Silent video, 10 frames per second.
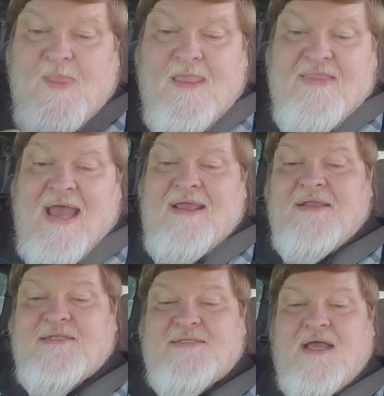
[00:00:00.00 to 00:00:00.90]

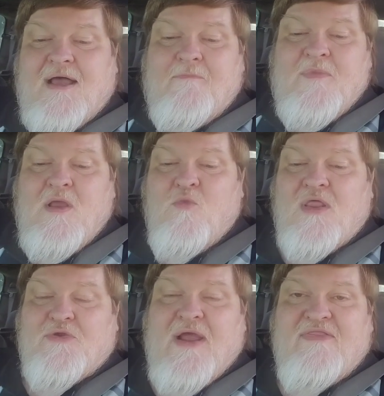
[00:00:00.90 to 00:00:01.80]
is one of
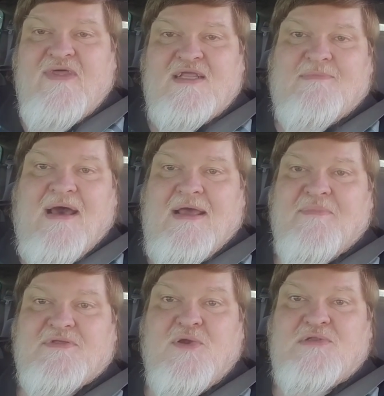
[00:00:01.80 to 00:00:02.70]
the great things about
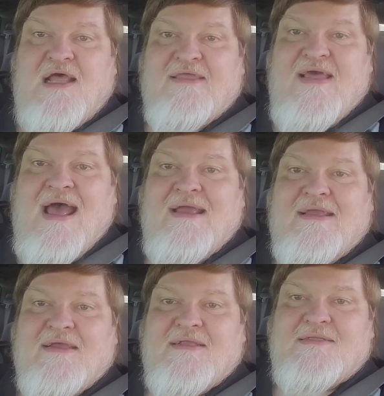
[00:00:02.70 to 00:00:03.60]
episodes like that,
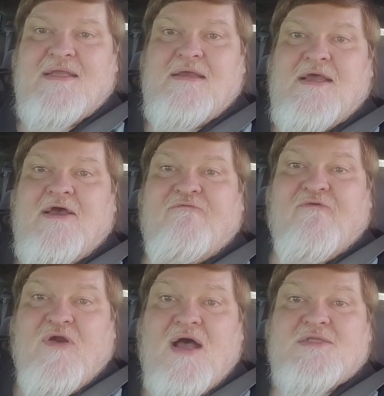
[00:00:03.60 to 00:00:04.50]
is
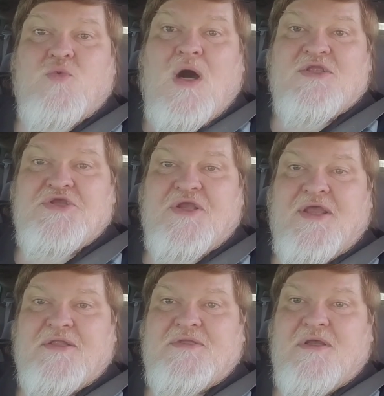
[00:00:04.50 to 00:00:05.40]
for us watching
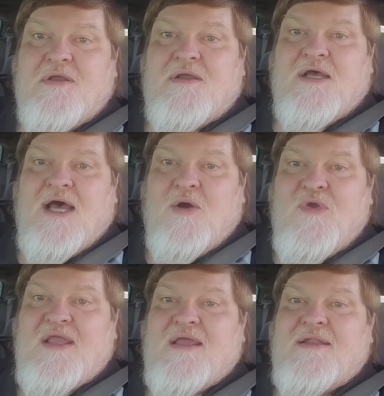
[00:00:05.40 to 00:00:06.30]
it,
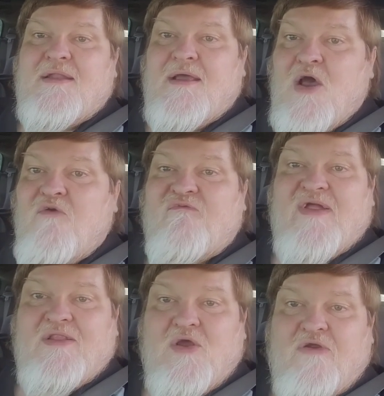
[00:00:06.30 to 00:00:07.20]
we can
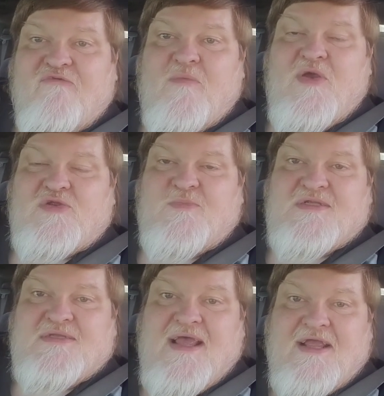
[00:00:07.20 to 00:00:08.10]
hopefully learn from those
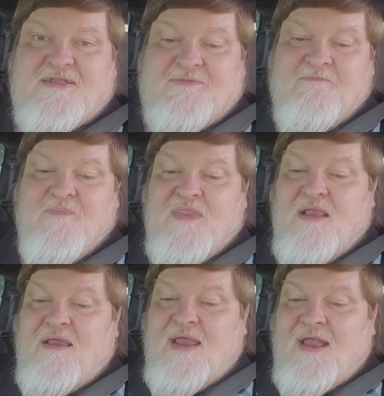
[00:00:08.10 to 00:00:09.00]
mistakes.
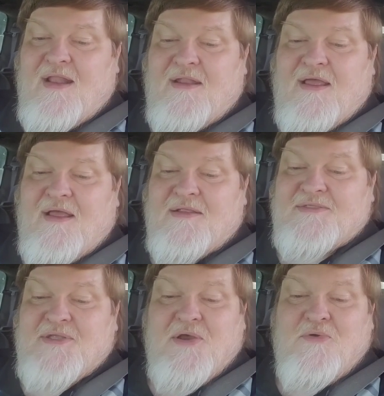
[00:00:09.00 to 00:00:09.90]
And
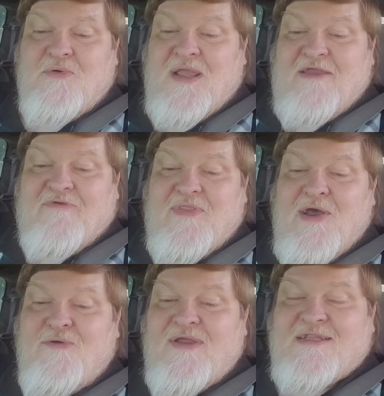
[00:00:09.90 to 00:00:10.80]
so even
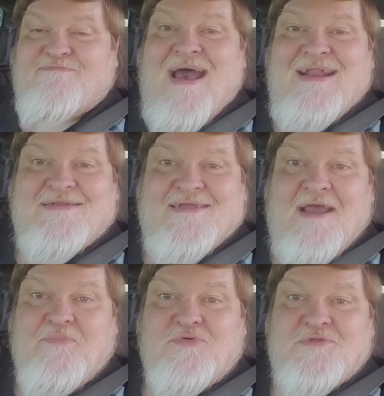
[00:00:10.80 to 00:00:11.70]
though it's bad
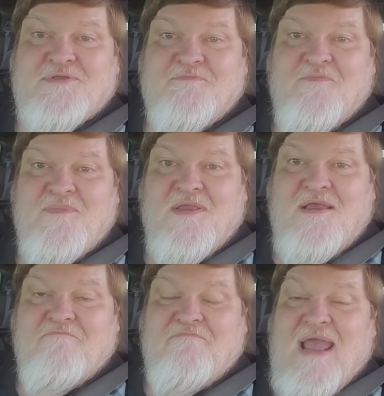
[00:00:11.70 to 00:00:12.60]
examples,
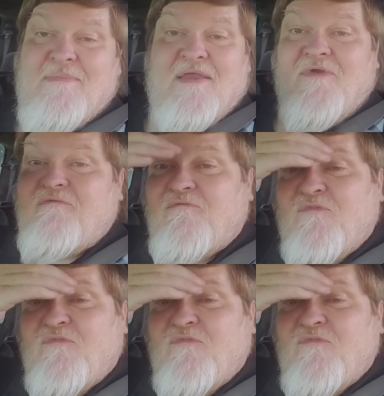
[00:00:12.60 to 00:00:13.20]
maybe even